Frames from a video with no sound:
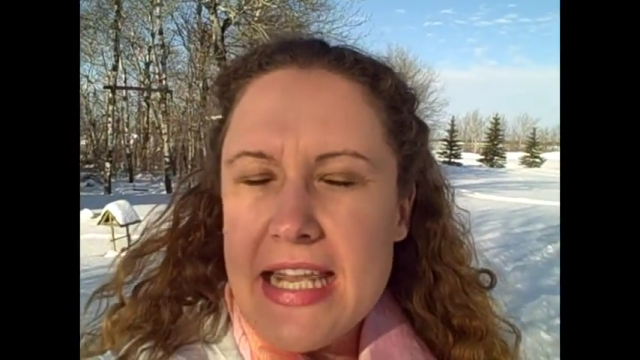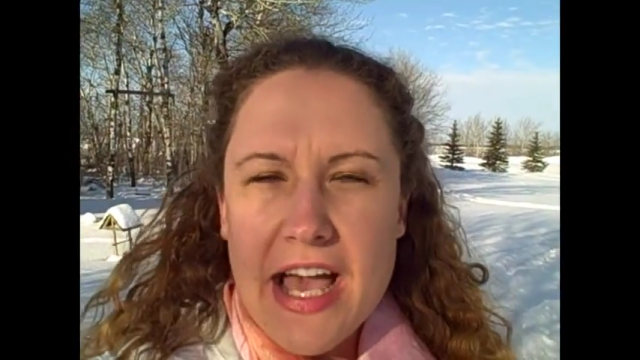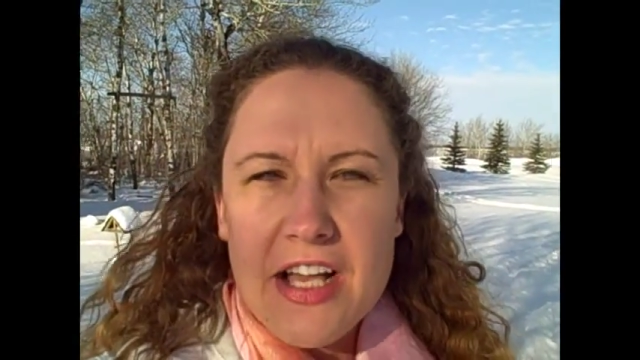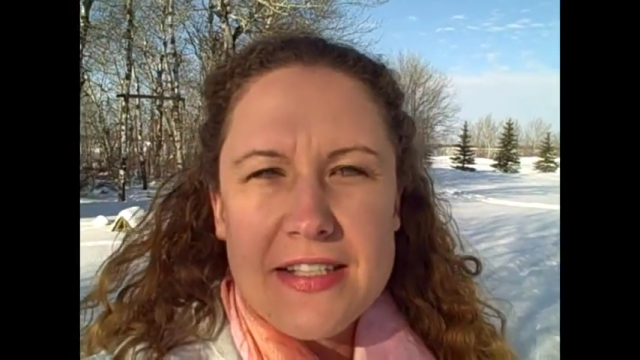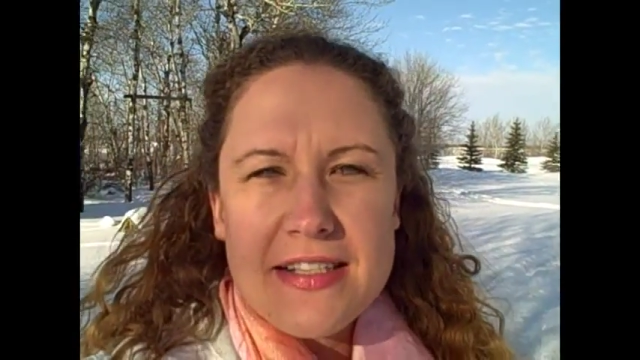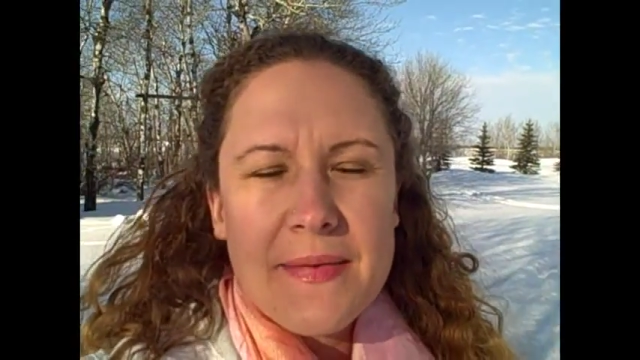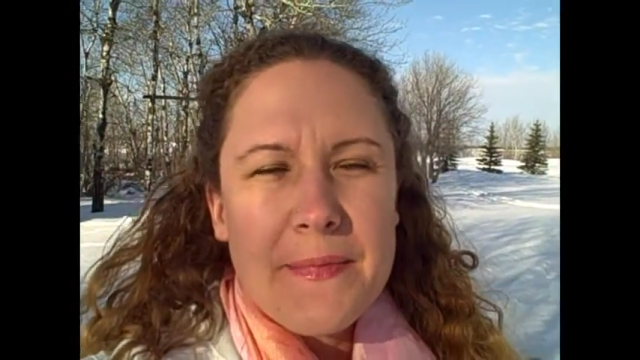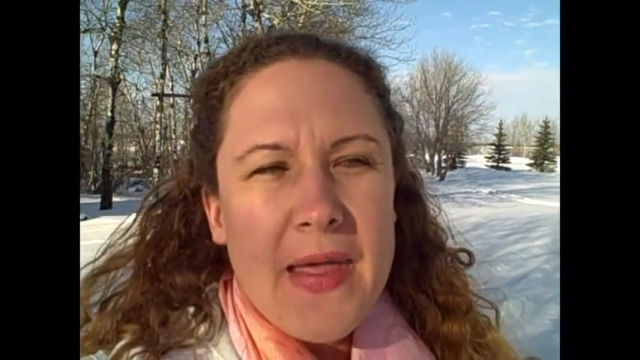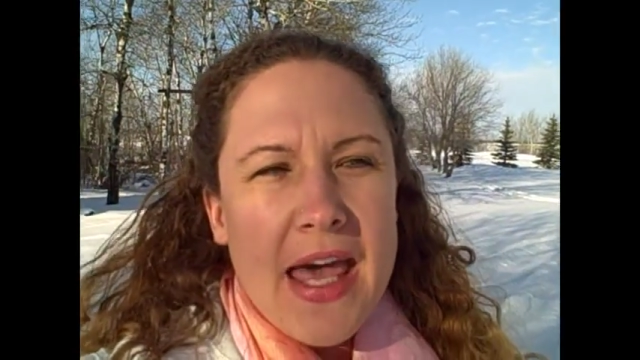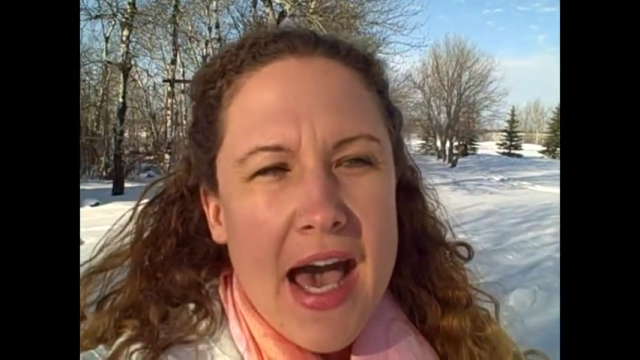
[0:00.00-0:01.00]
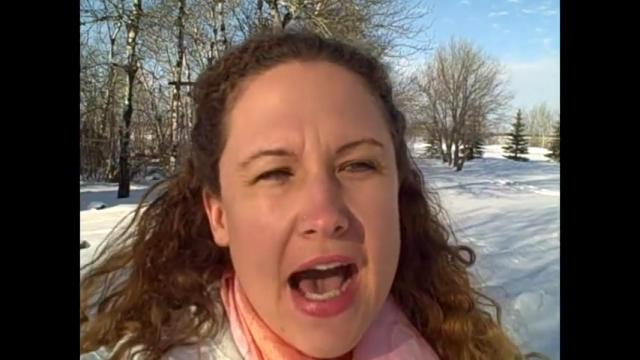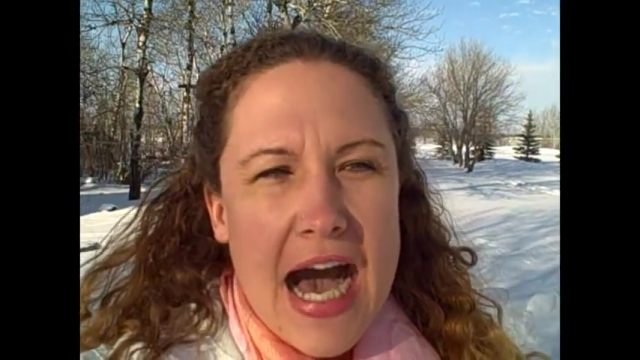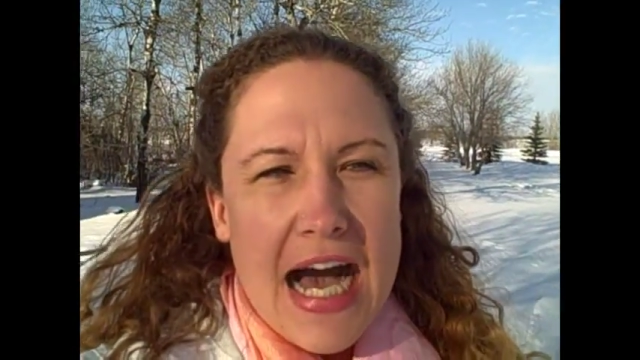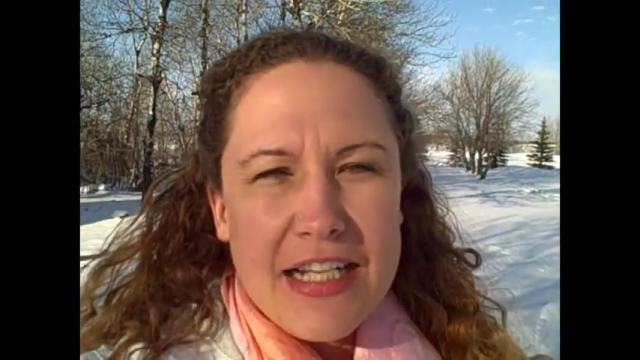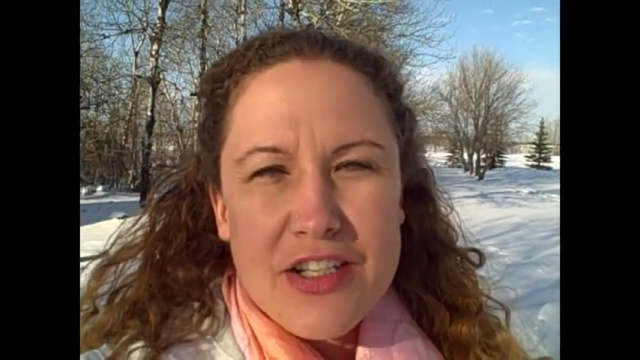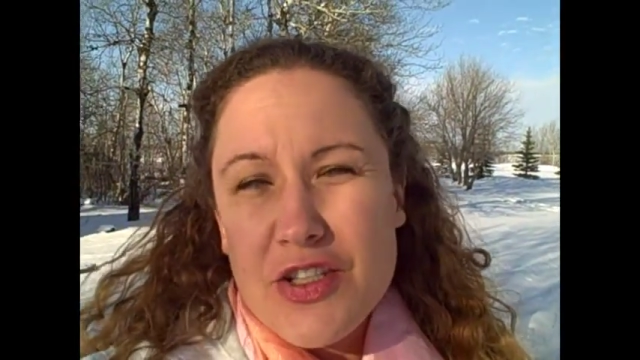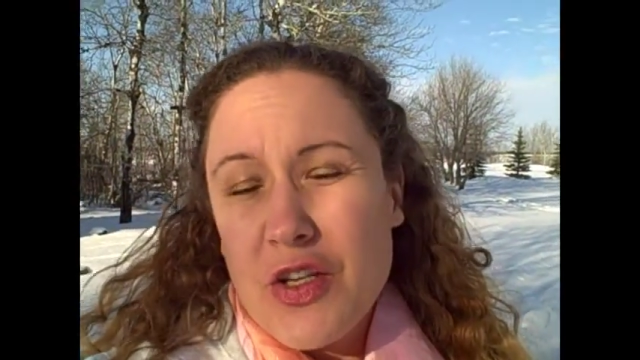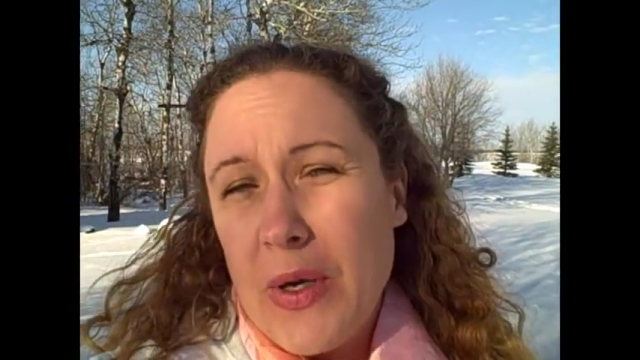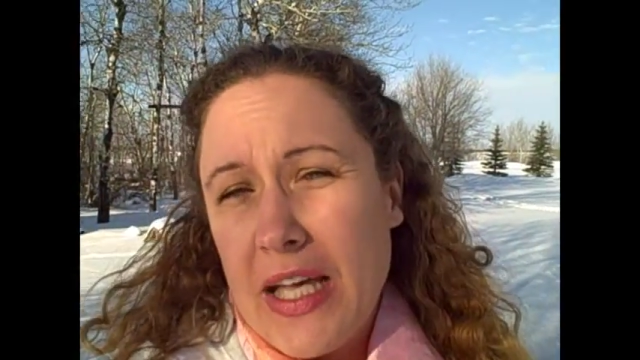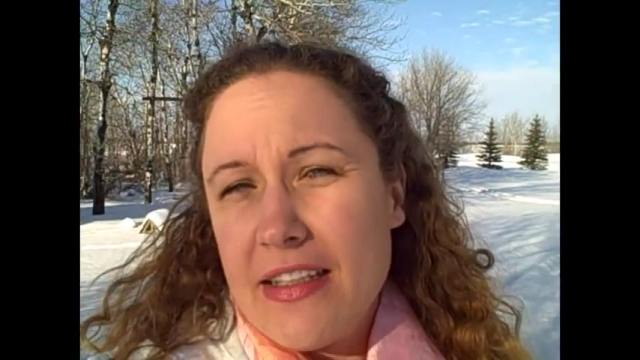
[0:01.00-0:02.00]
Nails. Just
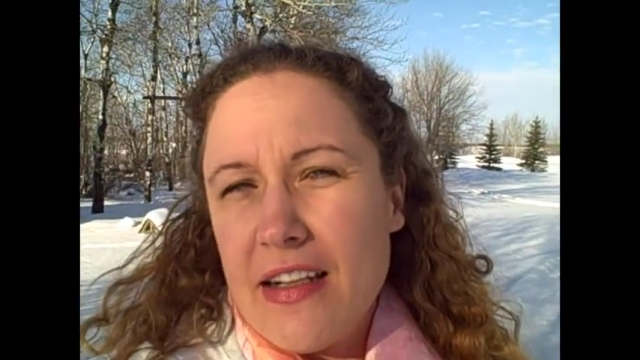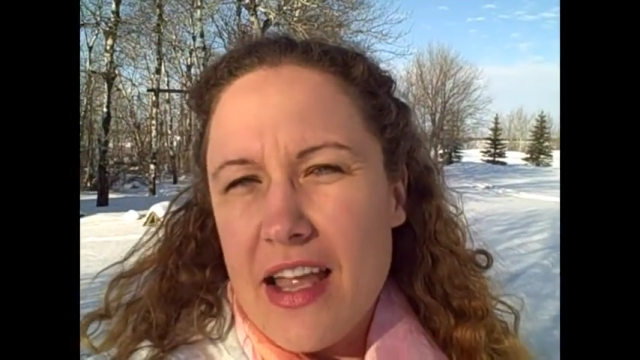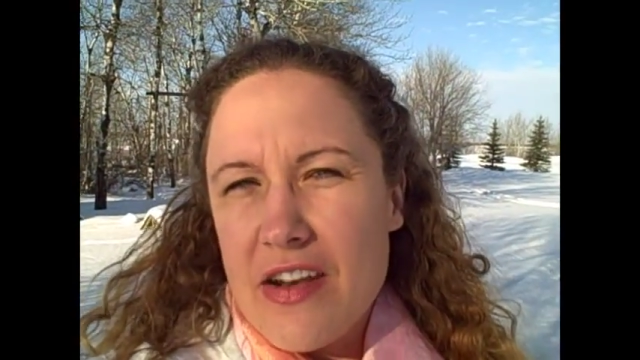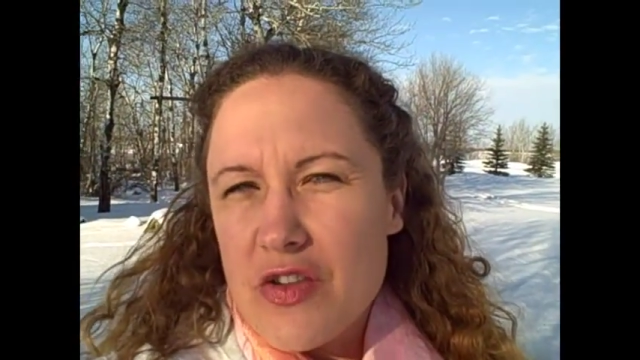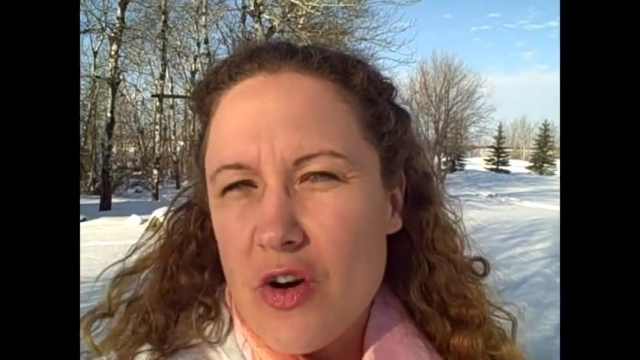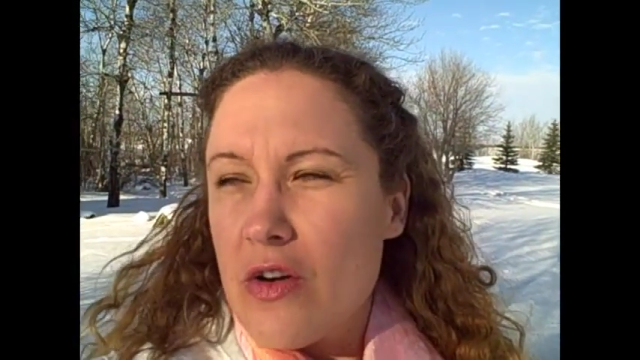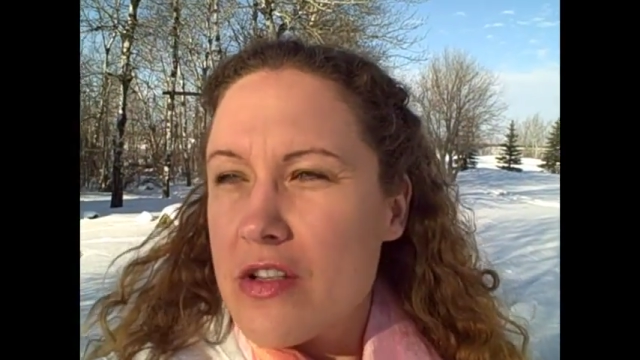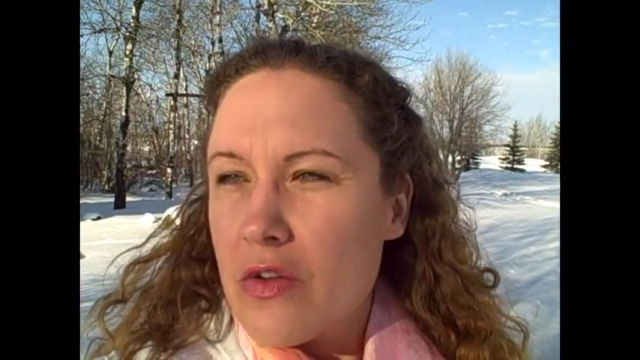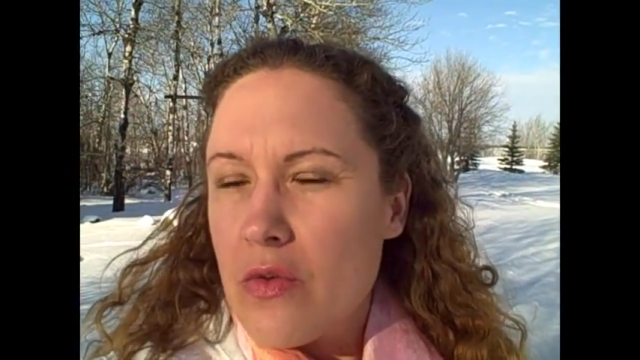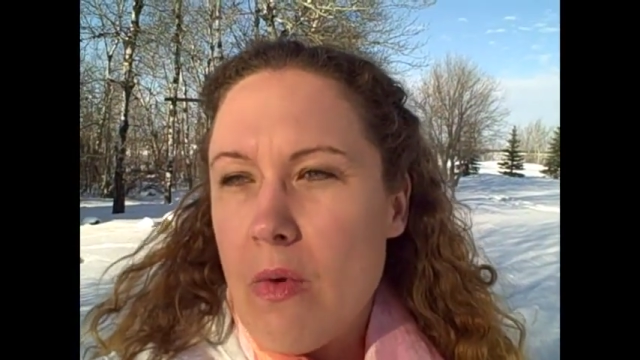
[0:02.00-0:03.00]
a quick little intro into